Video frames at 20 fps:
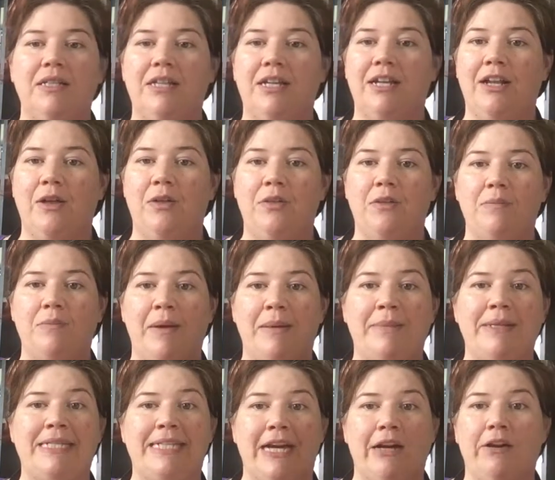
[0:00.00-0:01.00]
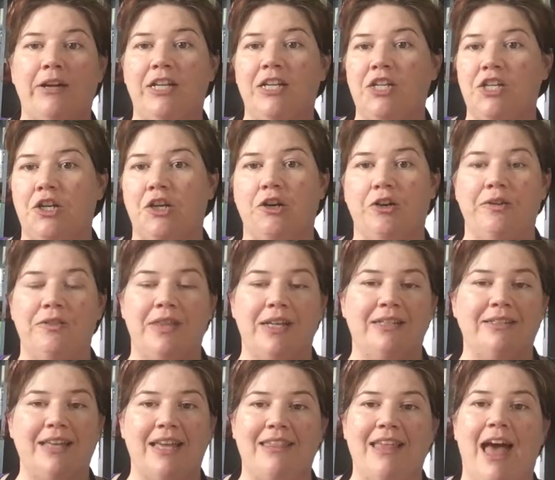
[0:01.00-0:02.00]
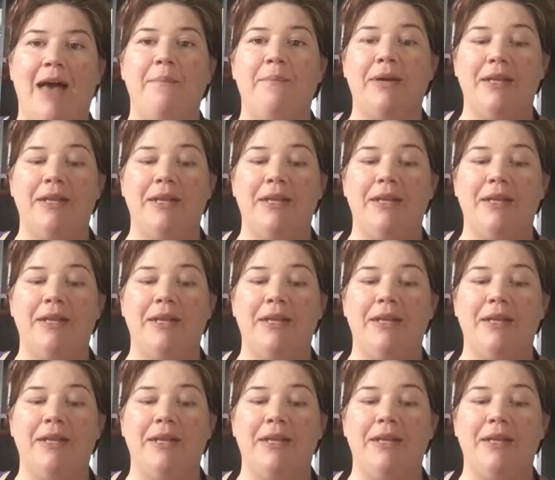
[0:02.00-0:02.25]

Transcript: you know, maybe dairy and sugar and things like that,